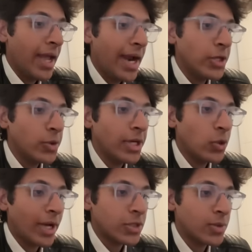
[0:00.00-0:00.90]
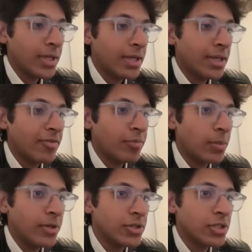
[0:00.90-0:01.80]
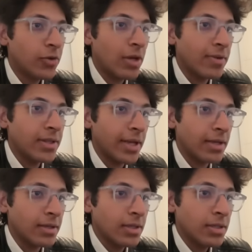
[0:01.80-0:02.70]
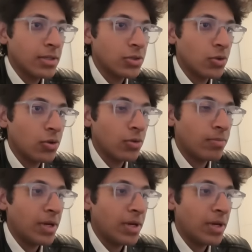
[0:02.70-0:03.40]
and you need to actually give permissions for everything so